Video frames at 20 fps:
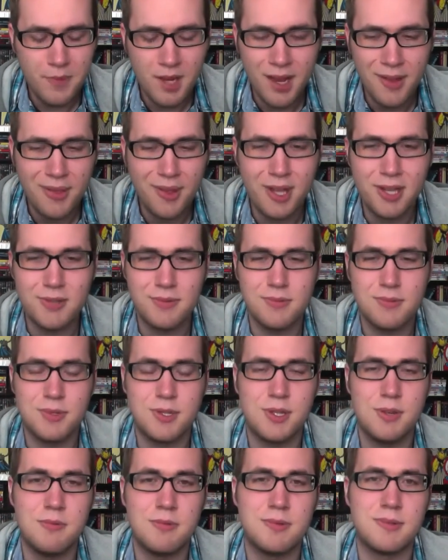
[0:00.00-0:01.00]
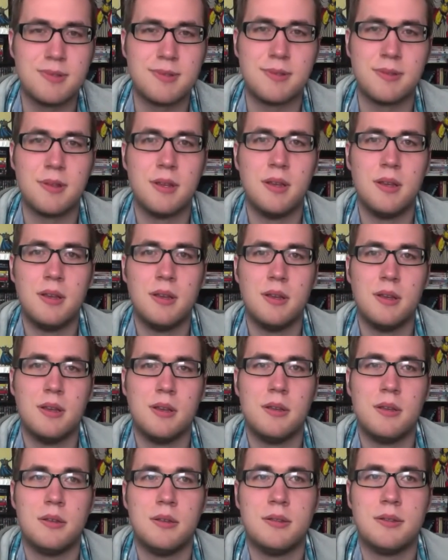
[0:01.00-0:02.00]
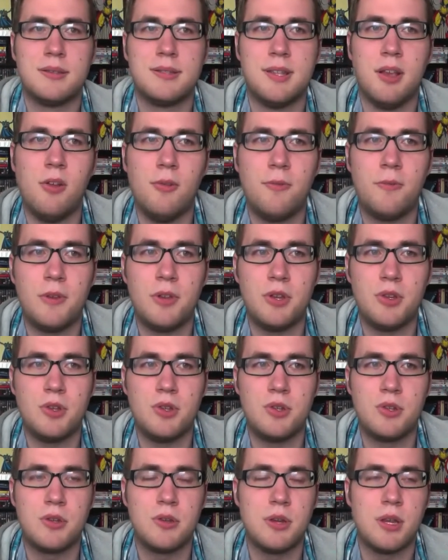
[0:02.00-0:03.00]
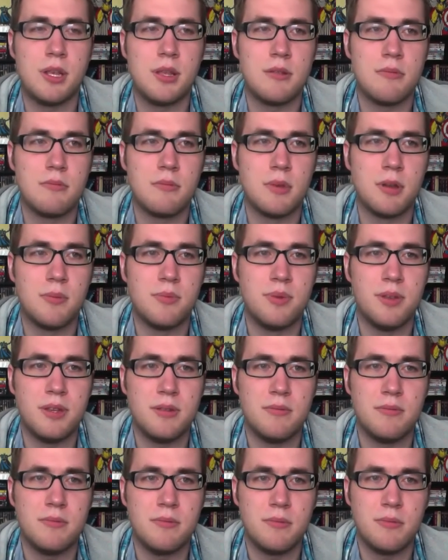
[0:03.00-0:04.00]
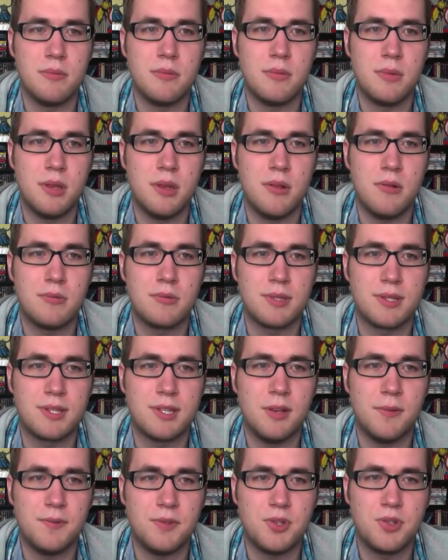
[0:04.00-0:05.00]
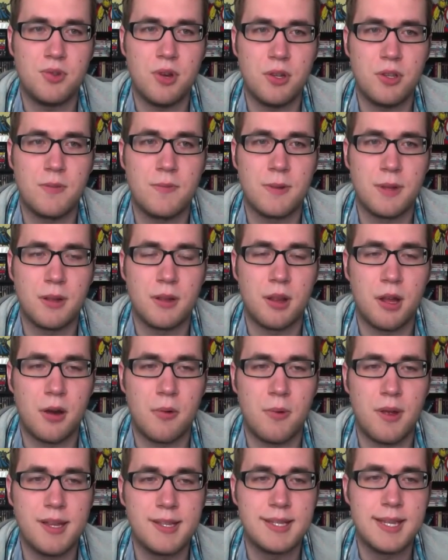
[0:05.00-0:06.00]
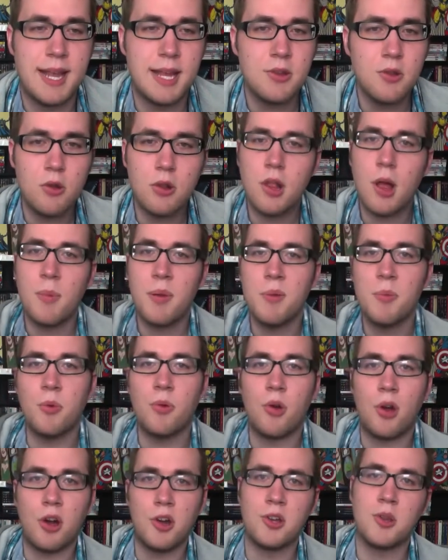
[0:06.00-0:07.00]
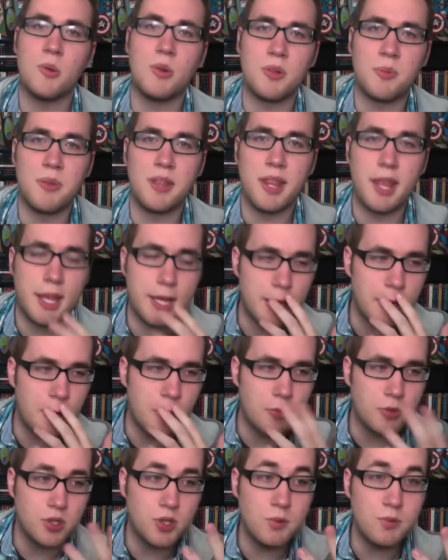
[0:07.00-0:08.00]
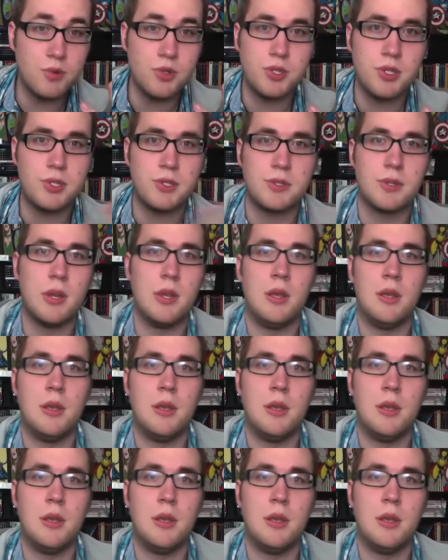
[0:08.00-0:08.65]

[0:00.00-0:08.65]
I thought she was selfish and a bit, self-destructive in a lot of ways. And I know a lot of people will argue with me that, she was just